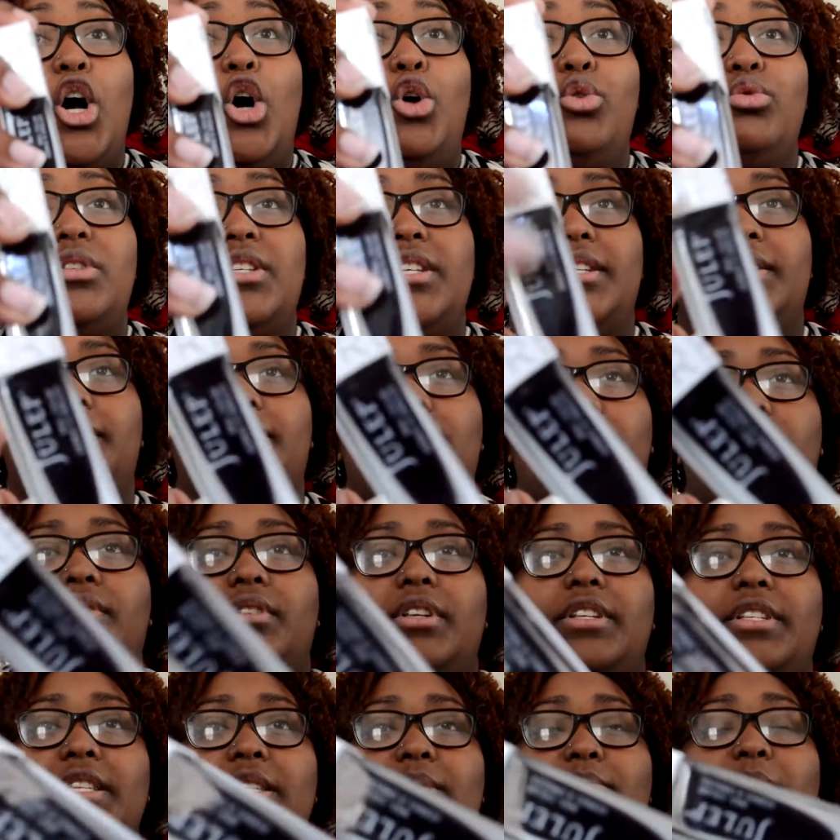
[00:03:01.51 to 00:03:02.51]
Colton.
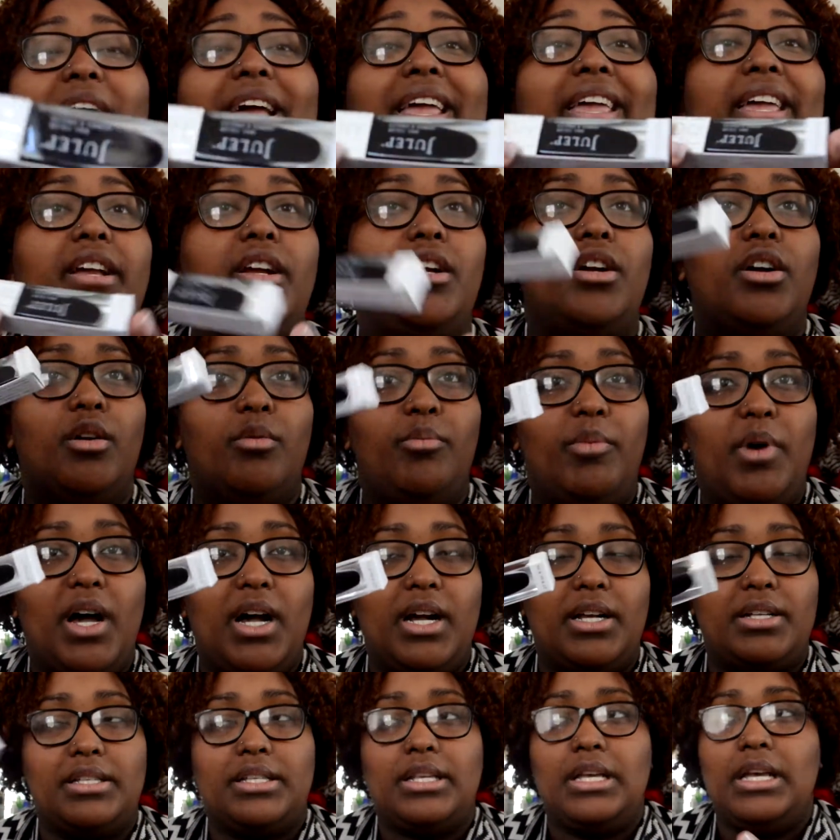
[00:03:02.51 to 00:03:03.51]
This is my It Girl
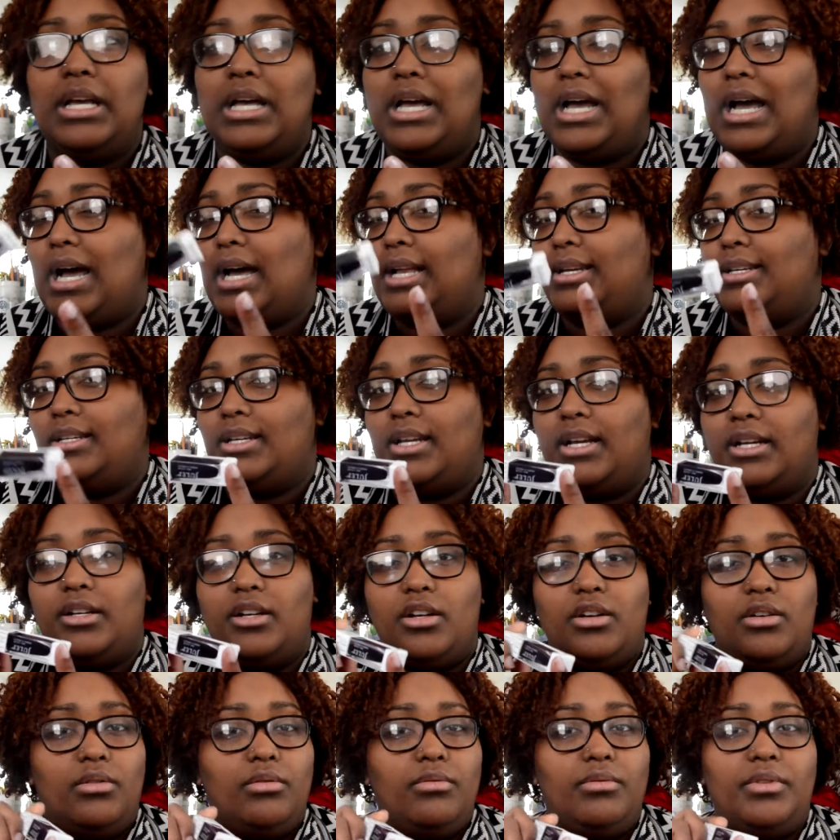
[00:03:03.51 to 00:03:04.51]
box. I did not
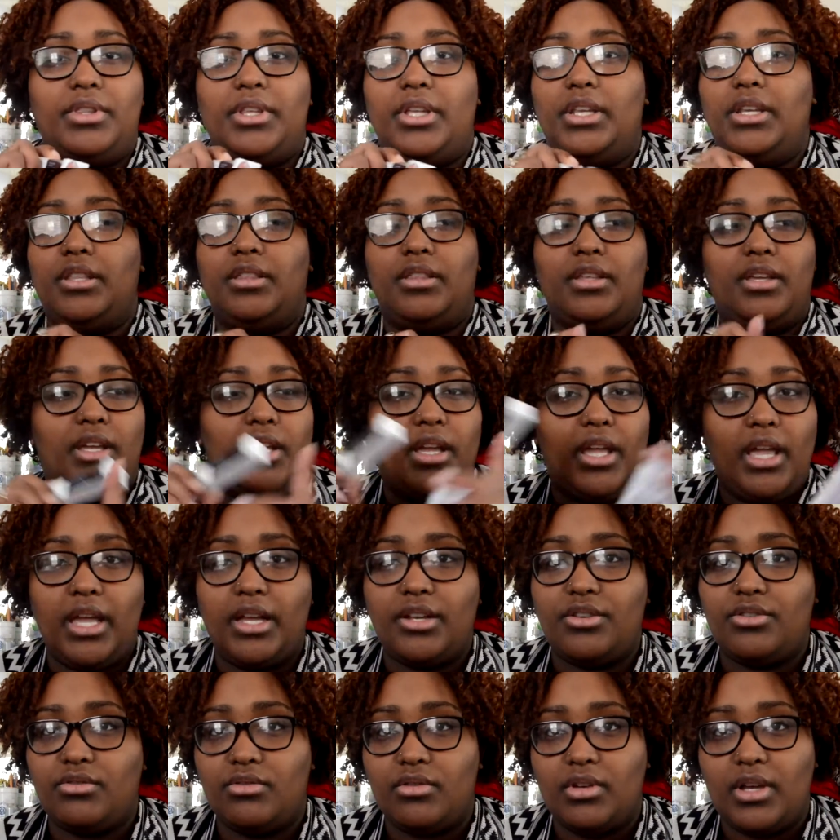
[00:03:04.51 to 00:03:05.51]
go with anything
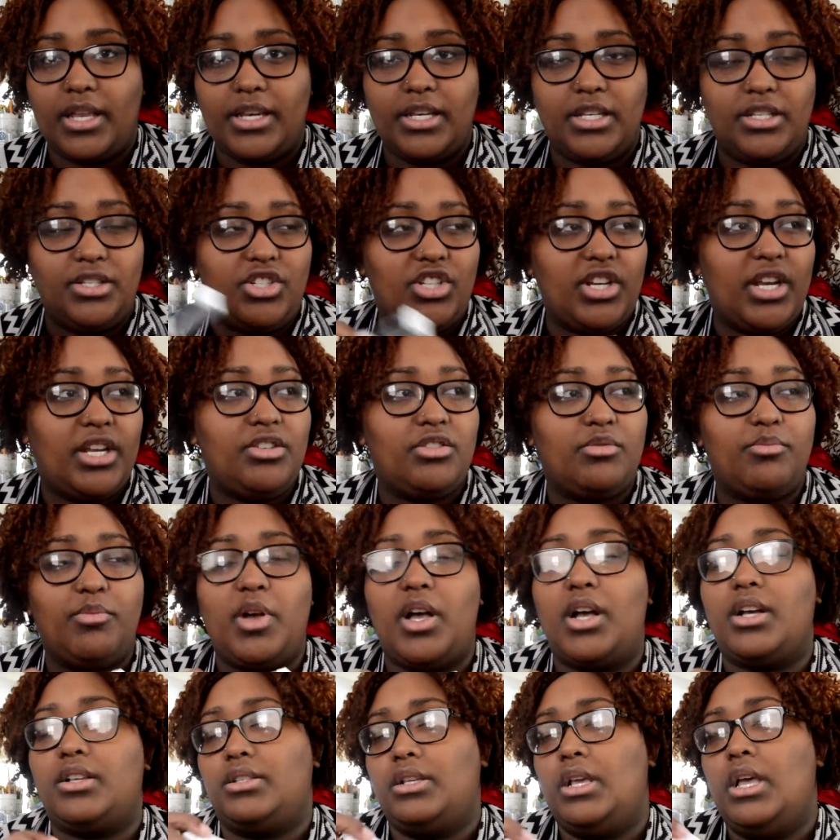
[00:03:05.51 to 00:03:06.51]
extra. I didn't change a
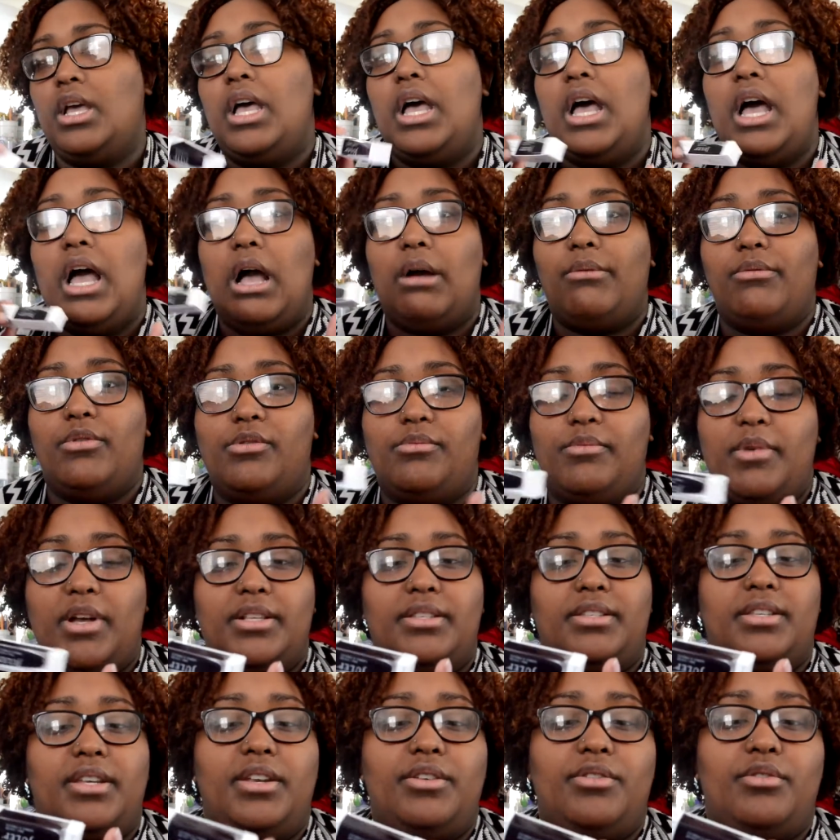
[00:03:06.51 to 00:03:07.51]
box. I went with my
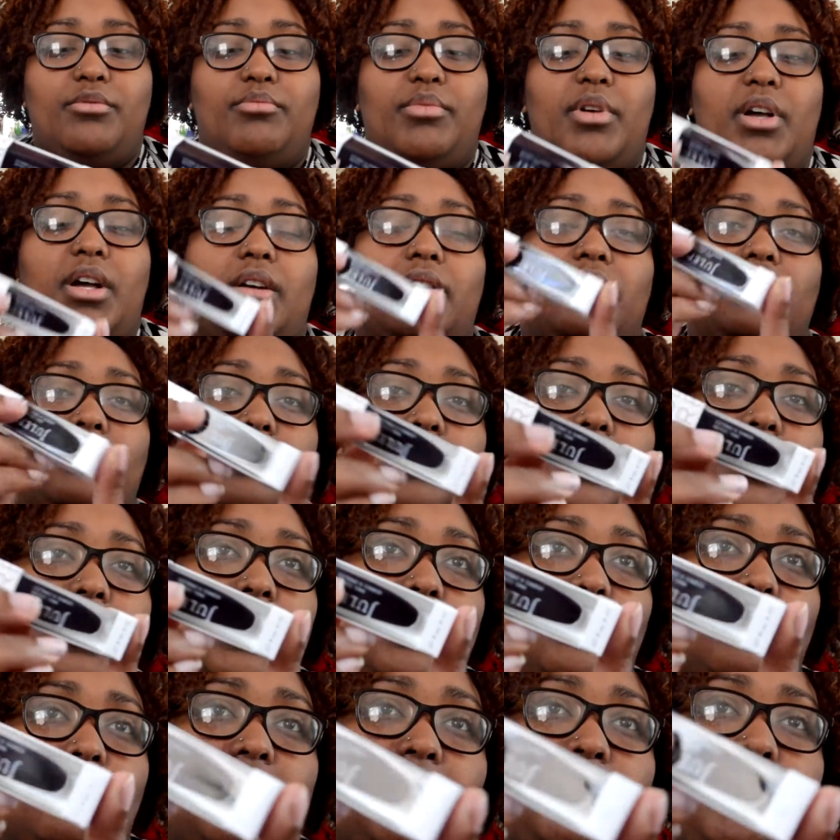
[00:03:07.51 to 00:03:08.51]
standard box. So I
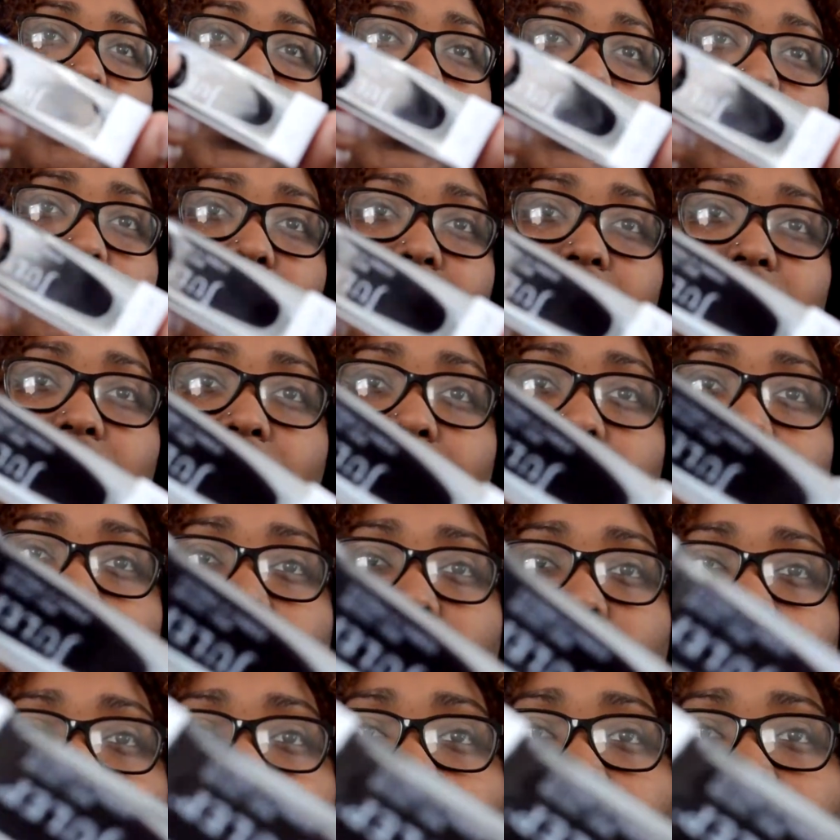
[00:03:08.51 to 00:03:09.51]
got three polishes. The
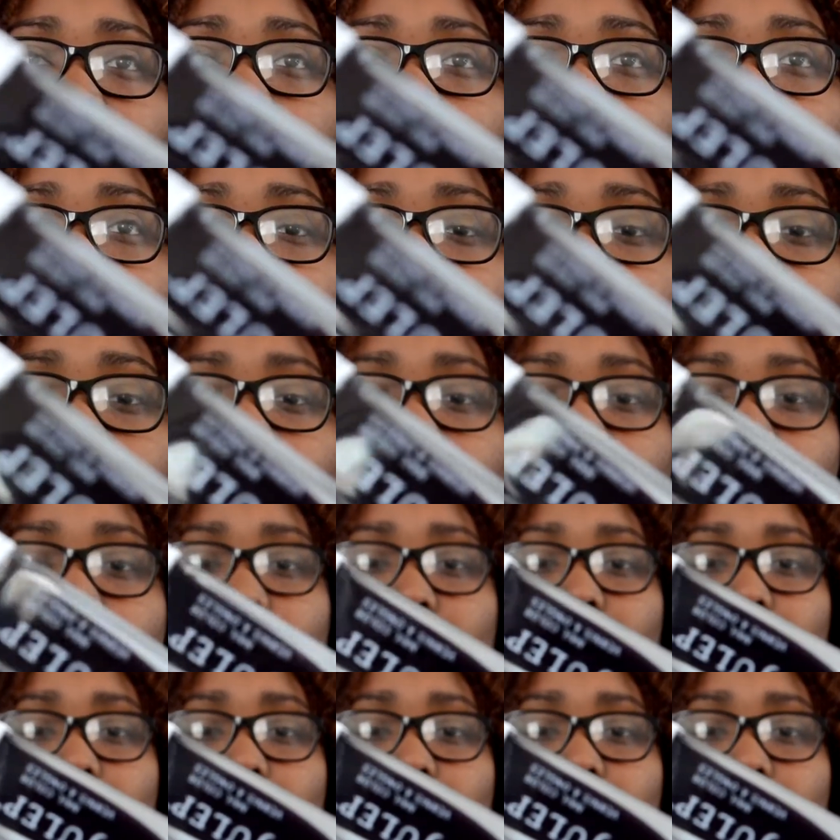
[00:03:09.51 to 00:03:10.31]
first one is Colton.